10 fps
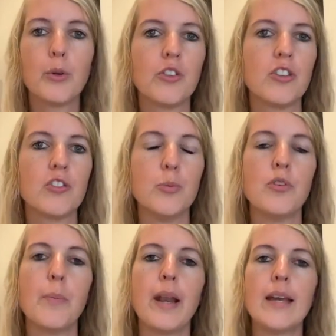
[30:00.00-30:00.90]
systems
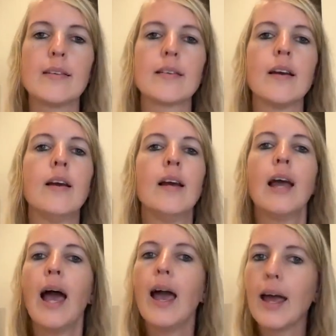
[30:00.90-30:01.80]
in place.
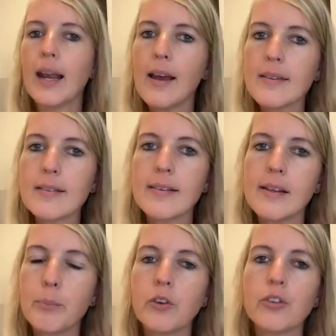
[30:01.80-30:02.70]
And as a
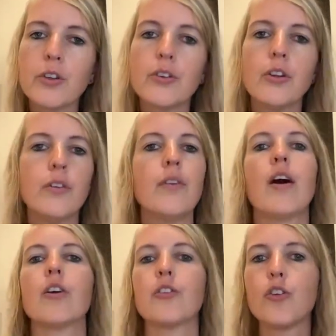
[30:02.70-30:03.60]
sleep consultant, there
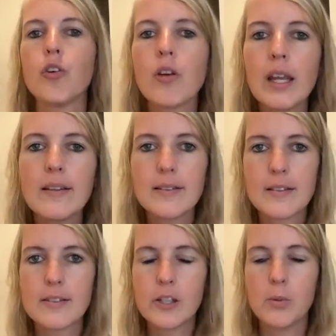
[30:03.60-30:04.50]
are 3
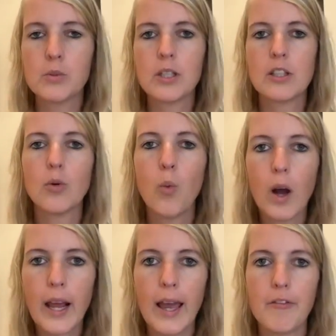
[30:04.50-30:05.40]
systems that you
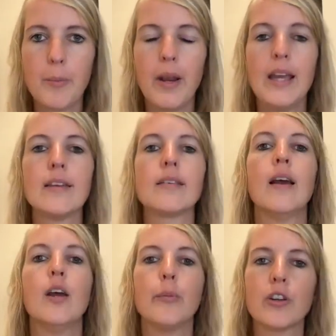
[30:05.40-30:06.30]
want to have in place,
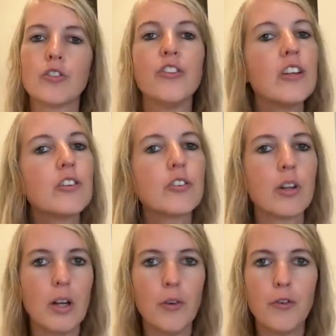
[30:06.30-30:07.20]
because this is
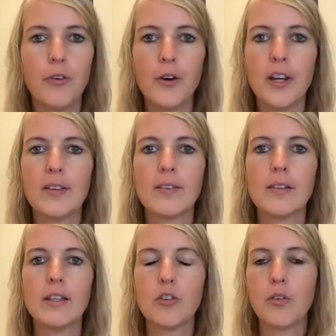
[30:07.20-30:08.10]
going to avoid
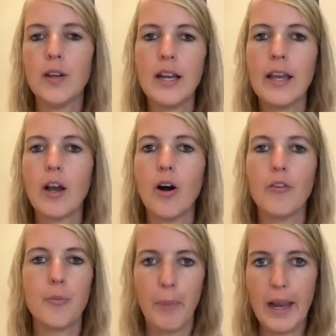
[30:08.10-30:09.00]
this feeling
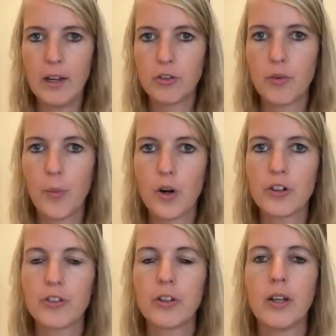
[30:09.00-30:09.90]
of buyer's
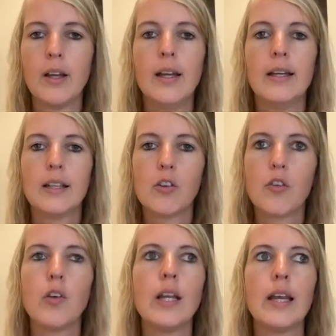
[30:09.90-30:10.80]
remorse. This
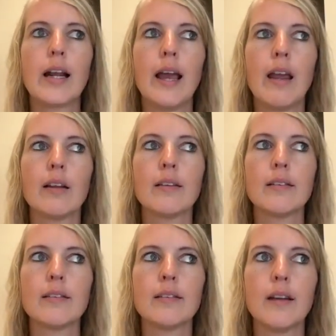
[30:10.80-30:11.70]
feeling like,
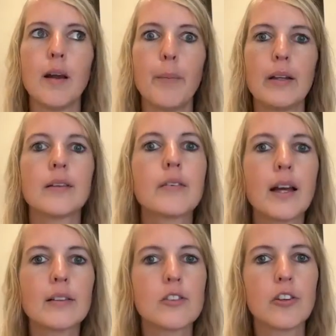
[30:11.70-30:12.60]
did I make the
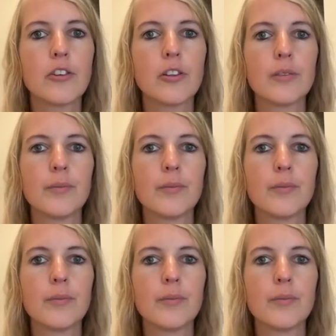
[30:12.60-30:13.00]
right decision?